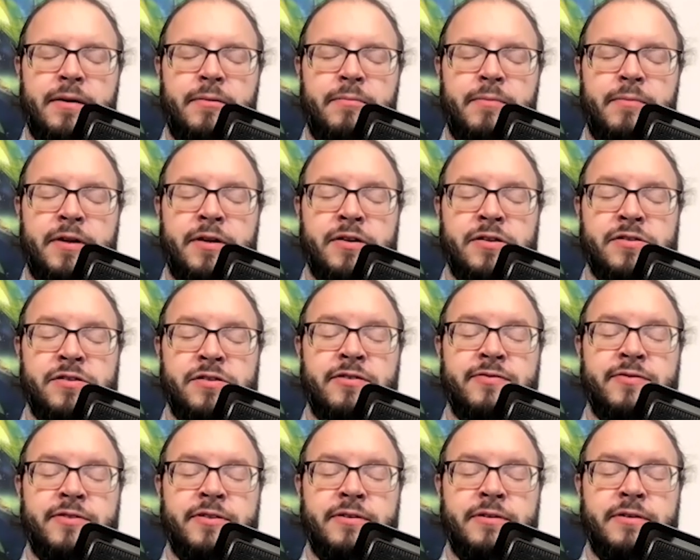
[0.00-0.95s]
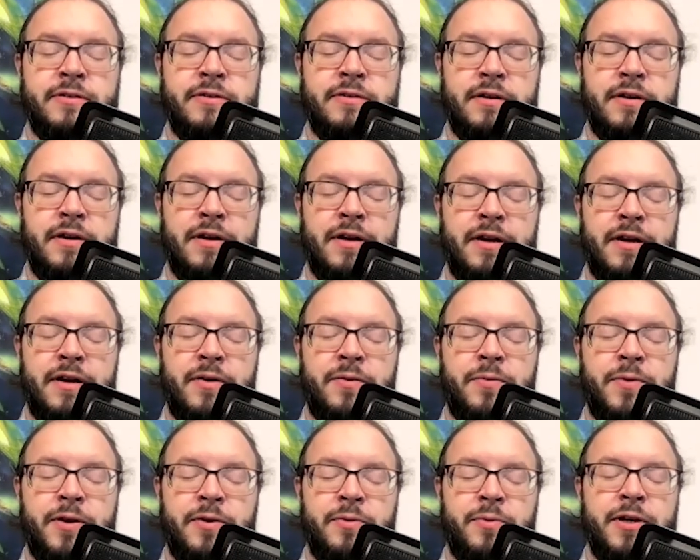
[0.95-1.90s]
Because often
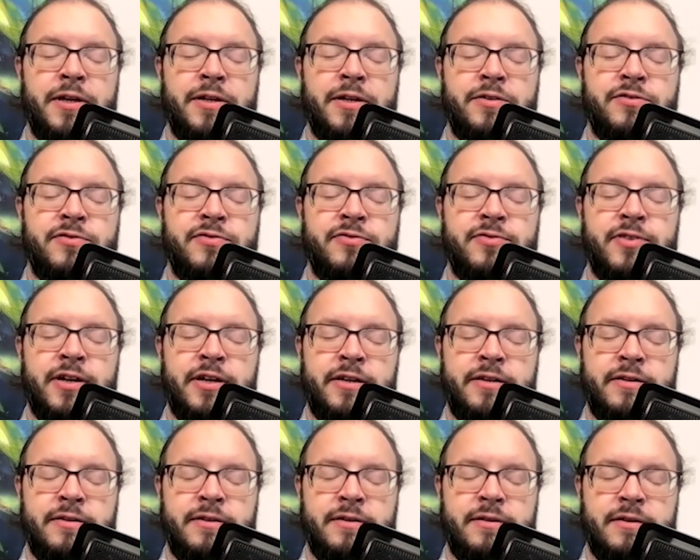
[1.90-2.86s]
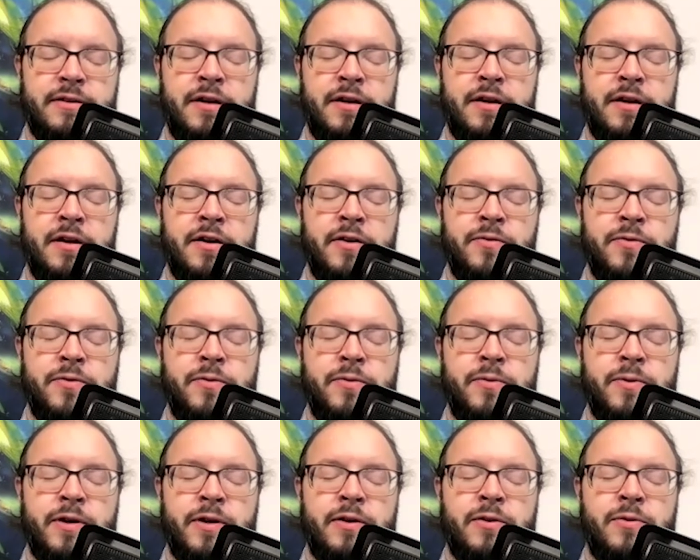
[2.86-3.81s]
we are willing to fight. We
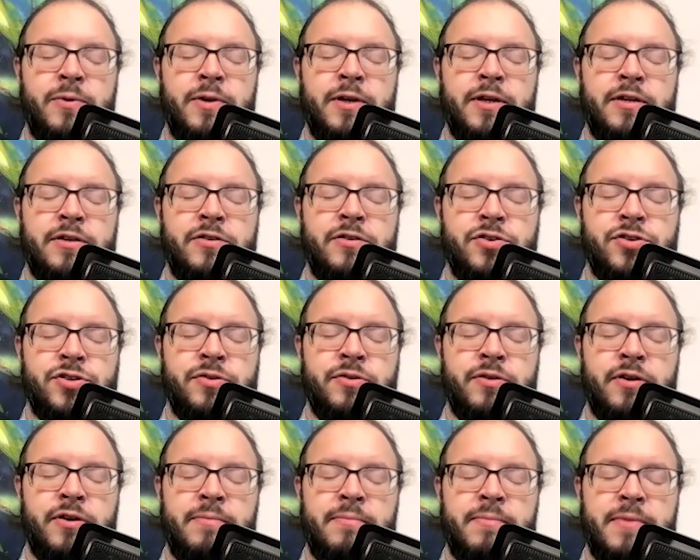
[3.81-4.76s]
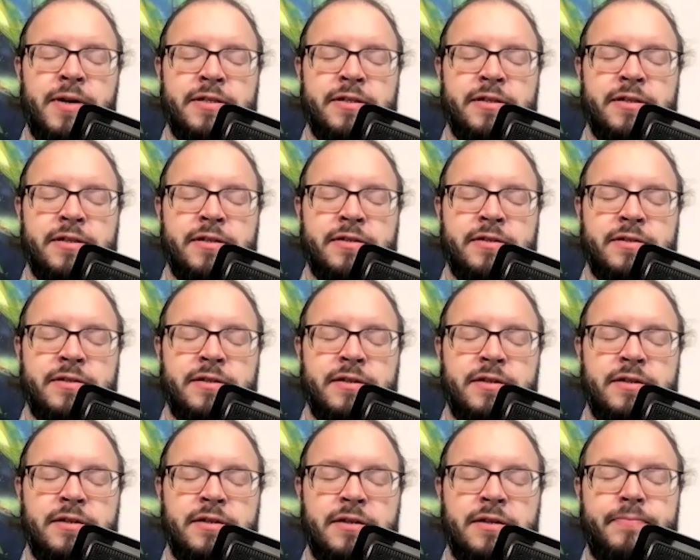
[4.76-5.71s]
were willing to show our muscles
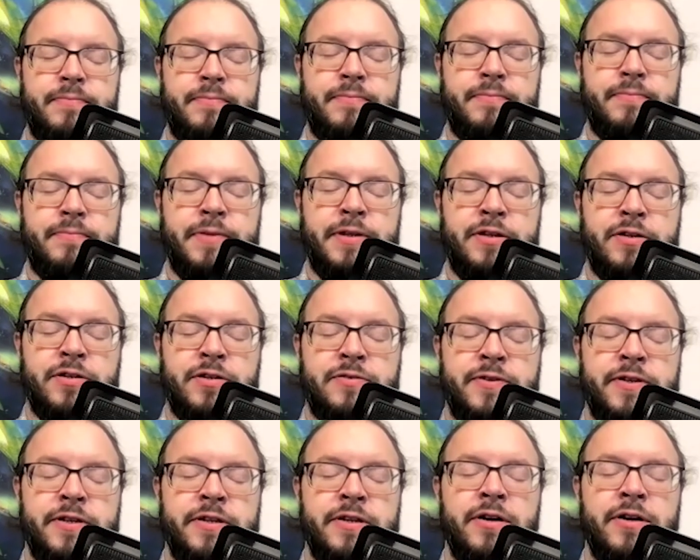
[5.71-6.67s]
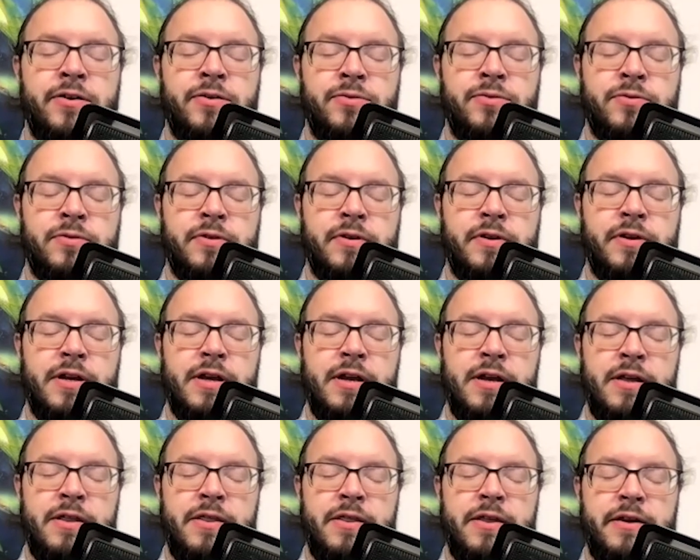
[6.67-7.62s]
because we know
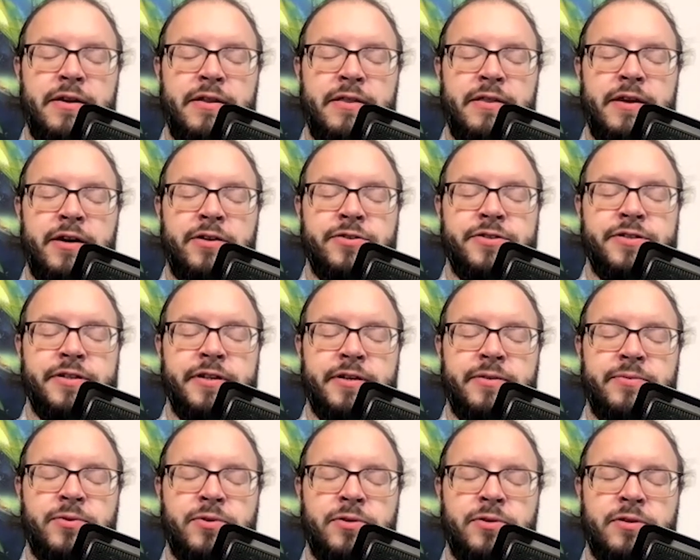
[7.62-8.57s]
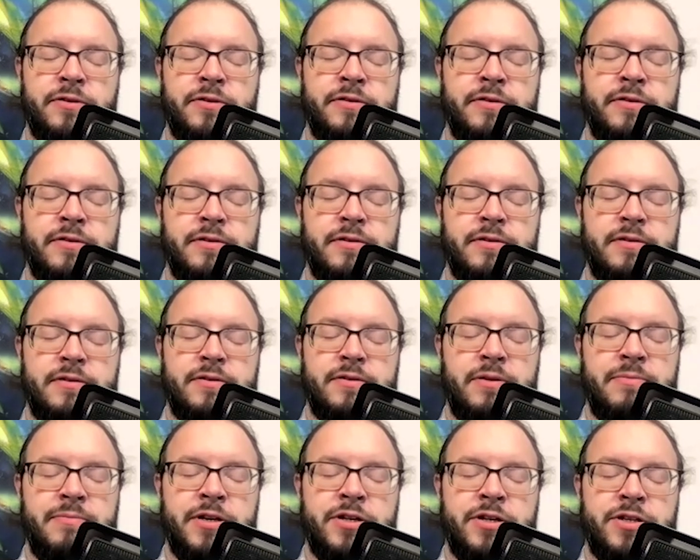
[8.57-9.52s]
that in the outside world,
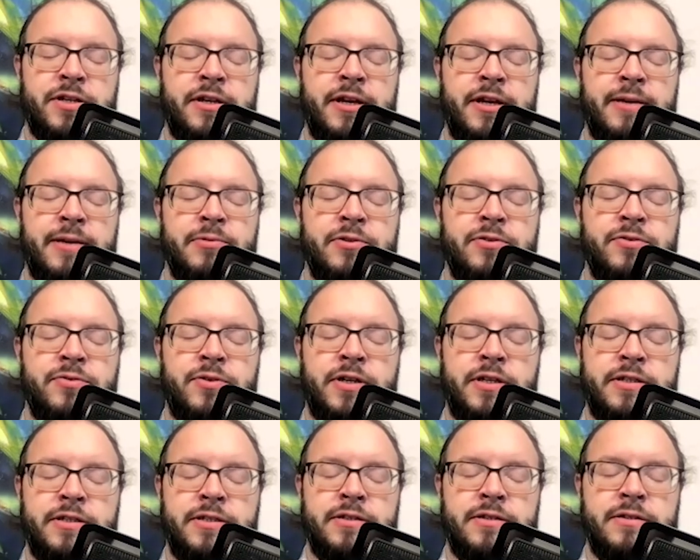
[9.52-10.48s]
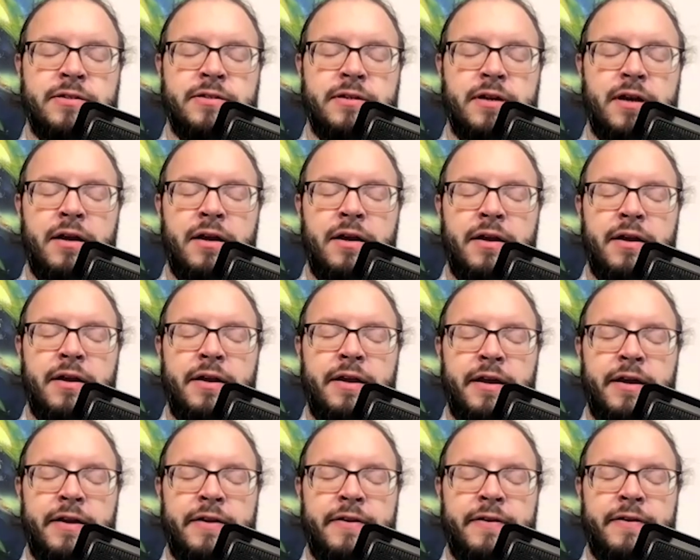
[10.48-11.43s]
not much can happen to us.
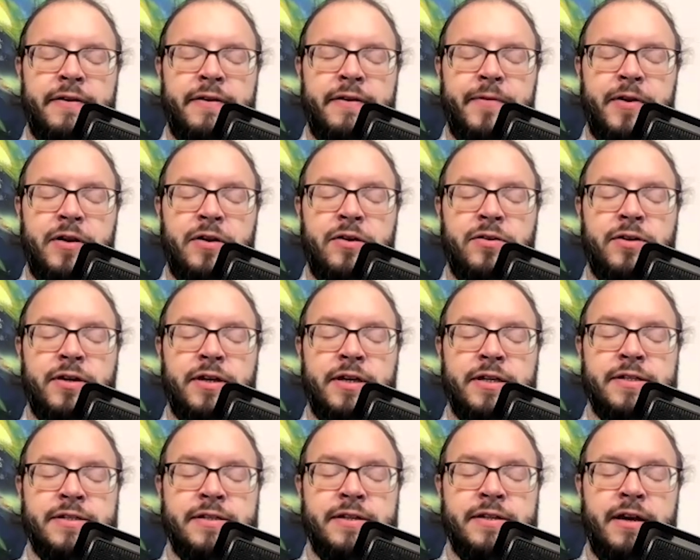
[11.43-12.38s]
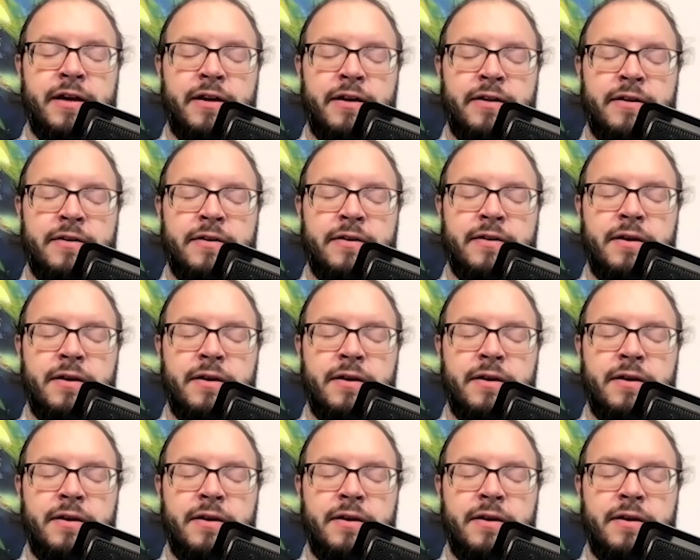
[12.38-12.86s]
Yet, looking inside,